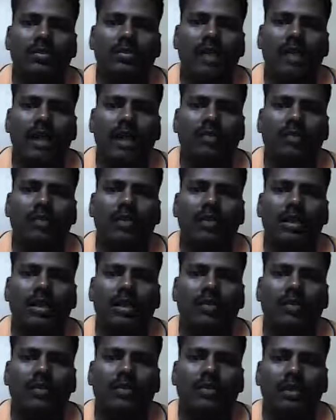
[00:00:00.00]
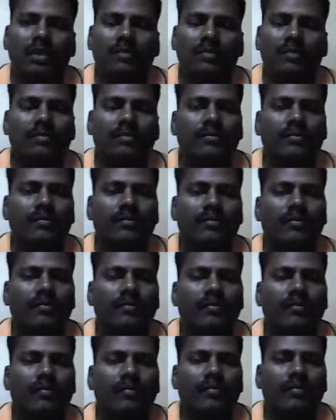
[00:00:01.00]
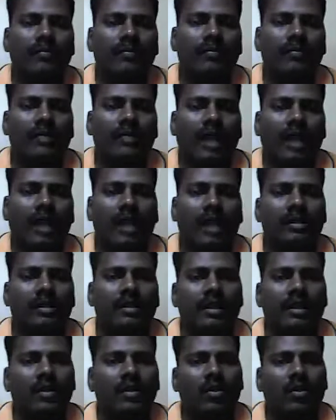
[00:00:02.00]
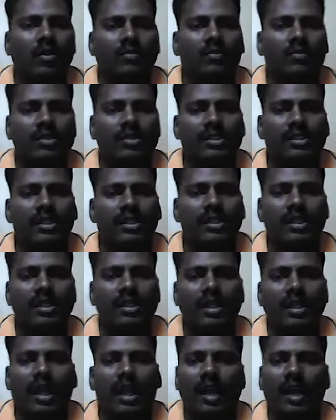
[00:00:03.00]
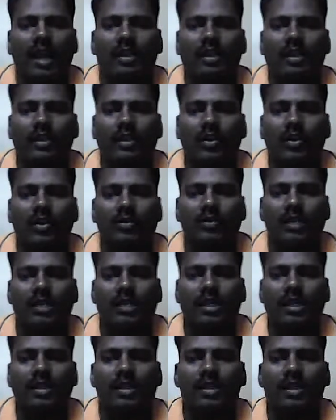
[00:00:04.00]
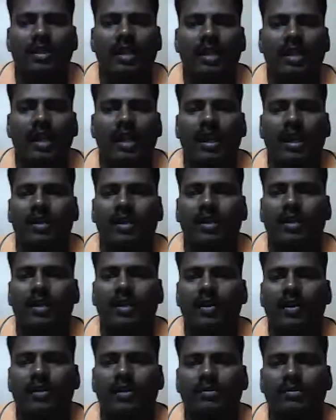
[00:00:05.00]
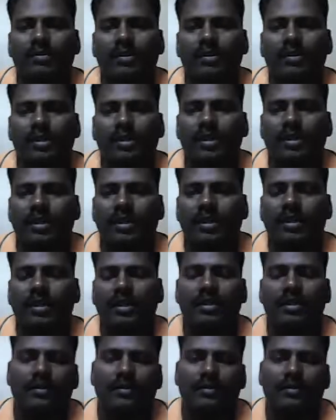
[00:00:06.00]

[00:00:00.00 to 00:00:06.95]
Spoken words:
and 12,000 at the end of first year, at the end of second year and at the end of third year.